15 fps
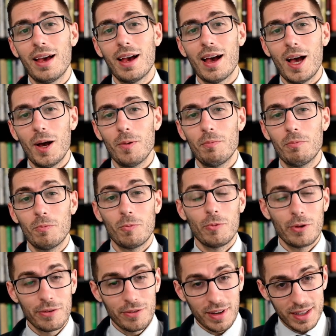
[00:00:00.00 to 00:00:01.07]
uh,
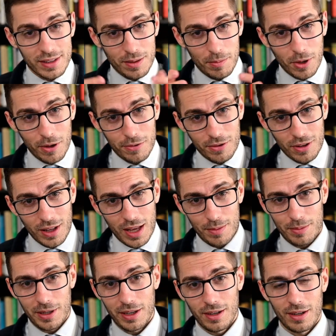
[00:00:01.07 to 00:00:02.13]
we find some
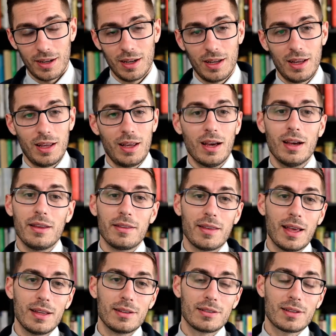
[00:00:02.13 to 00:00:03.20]
overlap here,
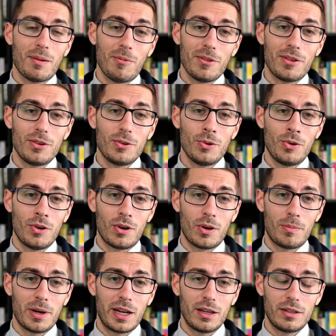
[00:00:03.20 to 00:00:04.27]
that some of the new
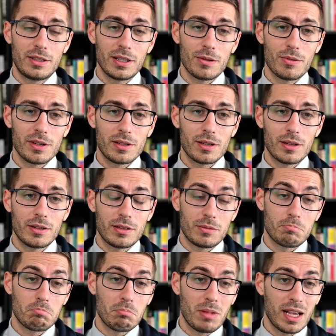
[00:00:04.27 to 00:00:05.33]
neurobiology
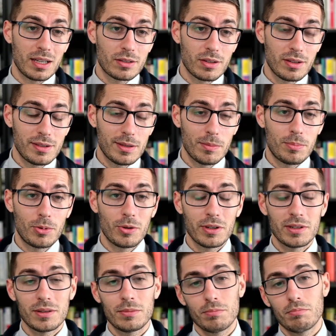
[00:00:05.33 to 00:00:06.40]
research actually
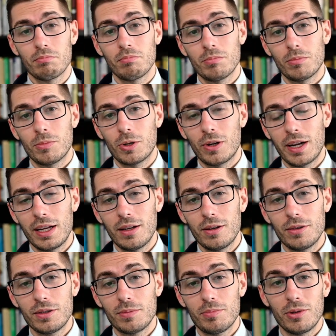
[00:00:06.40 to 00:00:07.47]
supports
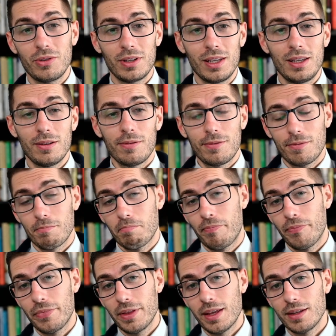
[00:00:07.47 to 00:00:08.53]
Moreno's belief
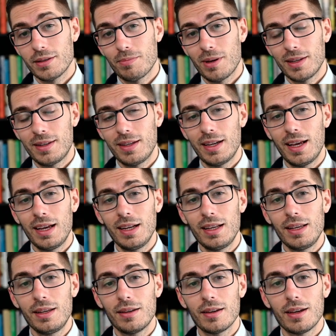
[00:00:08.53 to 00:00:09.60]
that
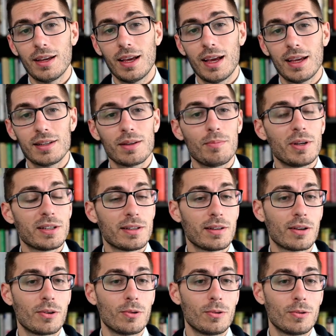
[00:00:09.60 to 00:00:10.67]
spontaneity has a
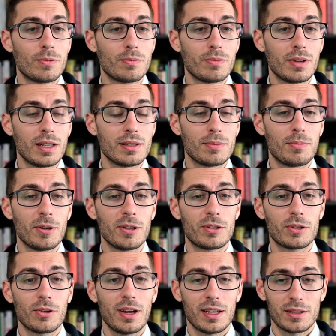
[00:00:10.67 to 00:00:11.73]
mystical and
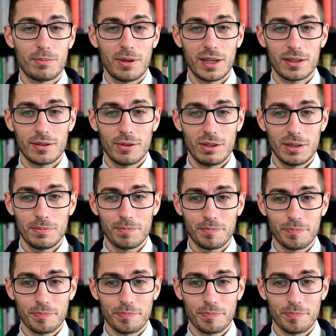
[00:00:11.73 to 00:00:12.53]
spiritual aspect to it.